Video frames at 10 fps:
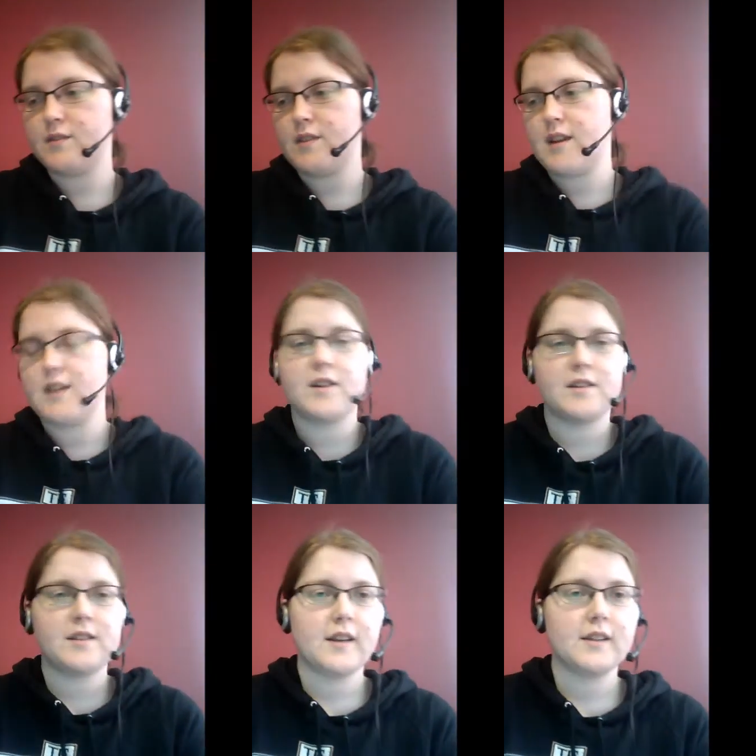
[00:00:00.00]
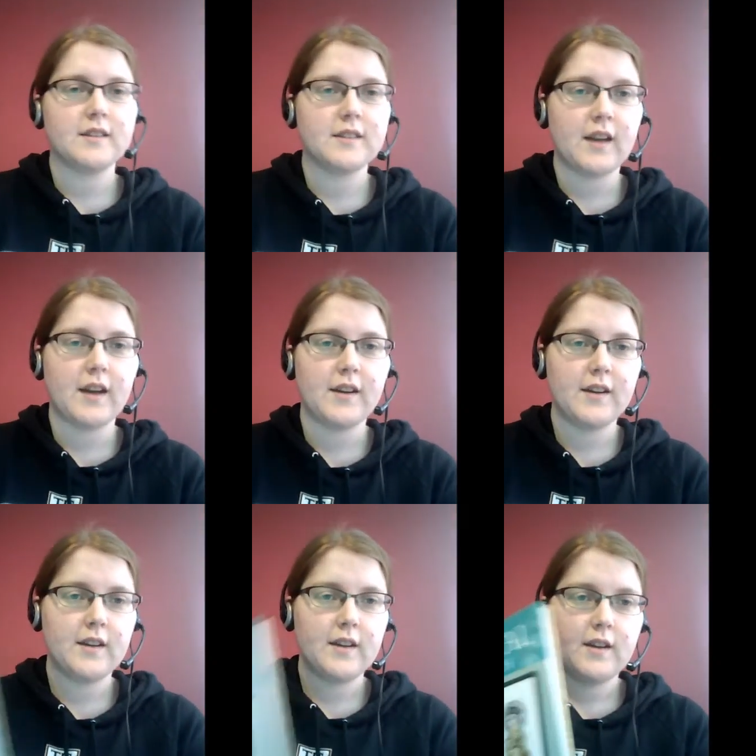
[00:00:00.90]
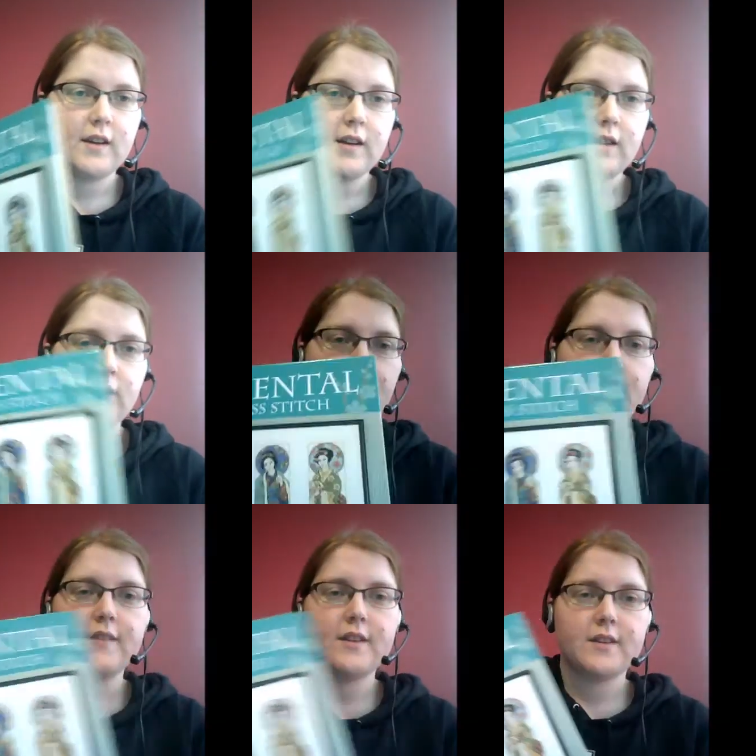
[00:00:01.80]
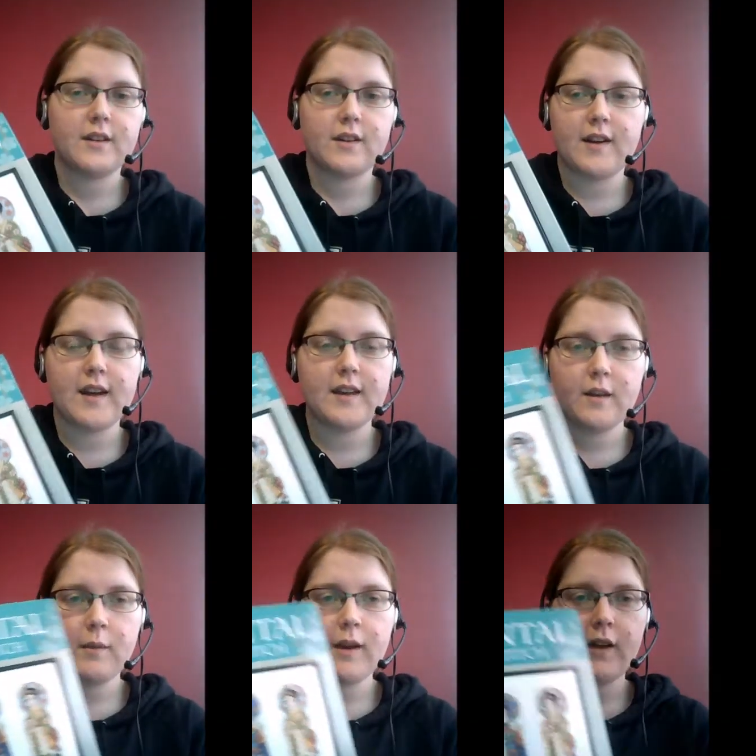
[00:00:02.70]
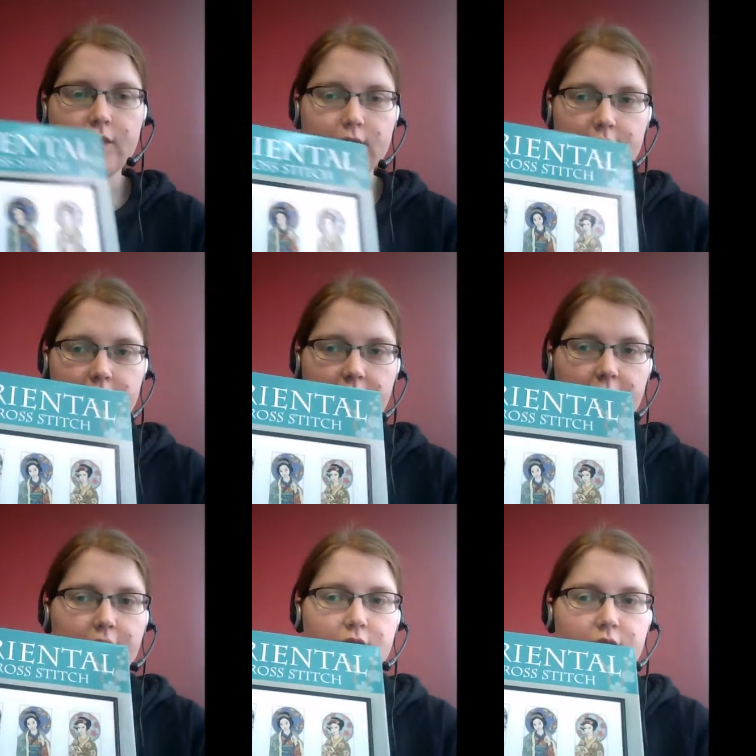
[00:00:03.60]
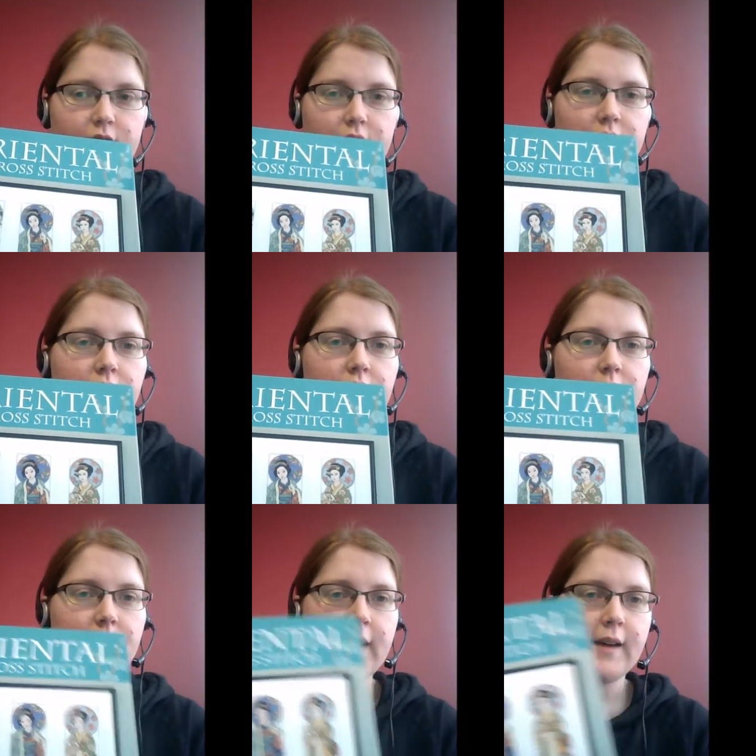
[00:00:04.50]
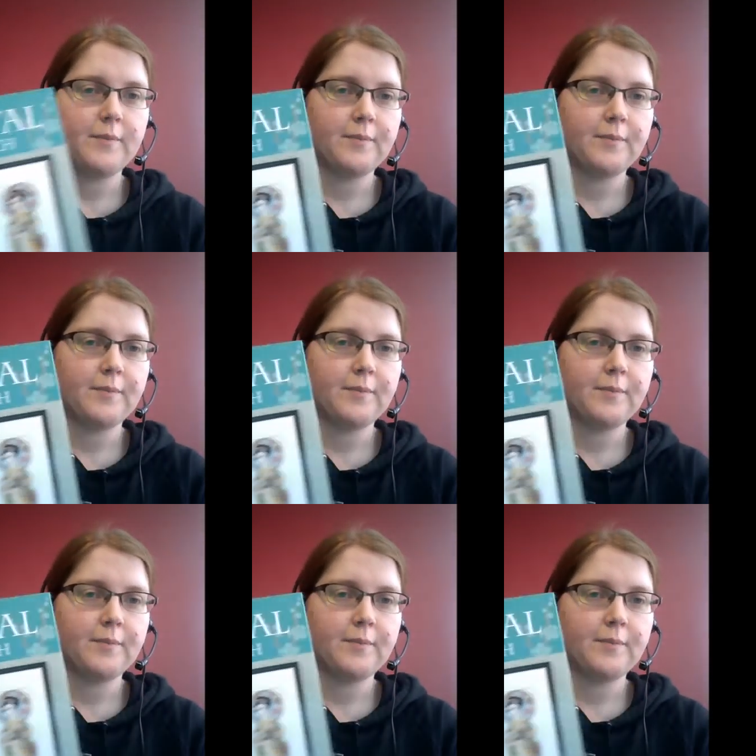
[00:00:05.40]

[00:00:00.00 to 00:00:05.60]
really interesting. So when I finish the crane, I might have to stitch something else from here.